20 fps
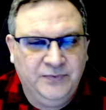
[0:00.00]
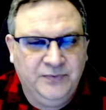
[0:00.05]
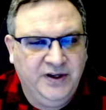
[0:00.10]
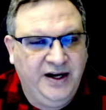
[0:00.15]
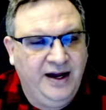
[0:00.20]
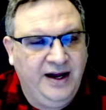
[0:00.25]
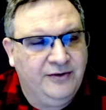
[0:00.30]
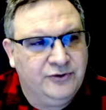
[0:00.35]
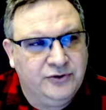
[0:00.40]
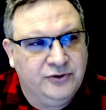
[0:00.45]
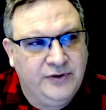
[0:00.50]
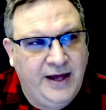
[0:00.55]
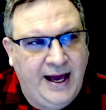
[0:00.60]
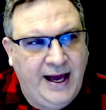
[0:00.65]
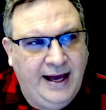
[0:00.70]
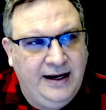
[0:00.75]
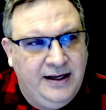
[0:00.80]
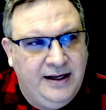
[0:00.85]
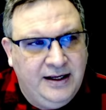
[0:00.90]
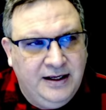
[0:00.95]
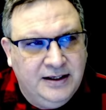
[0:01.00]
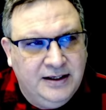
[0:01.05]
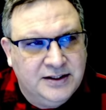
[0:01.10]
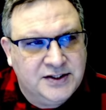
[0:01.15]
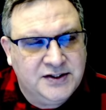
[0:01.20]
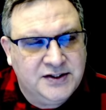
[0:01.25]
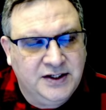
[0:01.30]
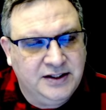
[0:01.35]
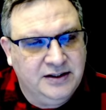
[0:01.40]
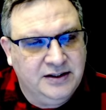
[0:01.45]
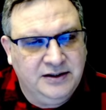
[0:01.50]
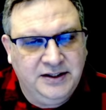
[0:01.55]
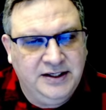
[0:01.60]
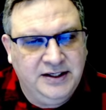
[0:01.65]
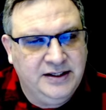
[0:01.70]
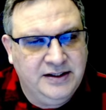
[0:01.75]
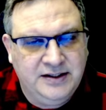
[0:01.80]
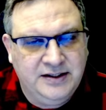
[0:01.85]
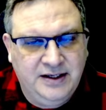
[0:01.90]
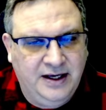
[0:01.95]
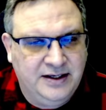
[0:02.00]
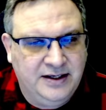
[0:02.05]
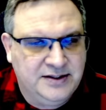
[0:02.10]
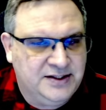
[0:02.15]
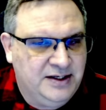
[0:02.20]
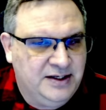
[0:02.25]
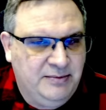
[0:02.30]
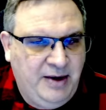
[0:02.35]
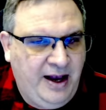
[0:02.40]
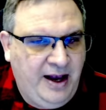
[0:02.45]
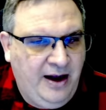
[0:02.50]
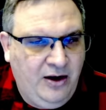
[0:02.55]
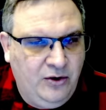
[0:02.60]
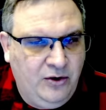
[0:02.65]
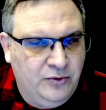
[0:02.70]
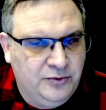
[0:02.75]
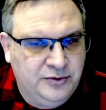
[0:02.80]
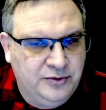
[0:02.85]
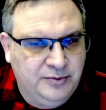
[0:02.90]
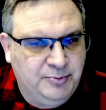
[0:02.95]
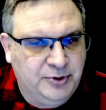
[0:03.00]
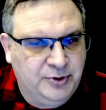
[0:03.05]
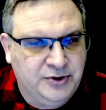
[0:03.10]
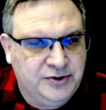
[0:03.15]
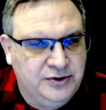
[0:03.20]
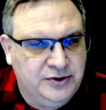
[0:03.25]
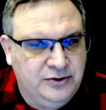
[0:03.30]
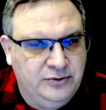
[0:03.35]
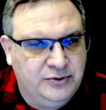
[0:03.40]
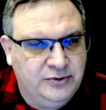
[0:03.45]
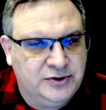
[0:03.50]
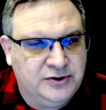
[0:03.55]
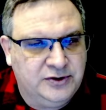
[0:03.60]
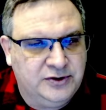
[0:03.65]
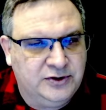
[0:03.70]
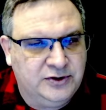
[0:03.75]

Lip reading: And after that, suddenly, somehow, the person who was the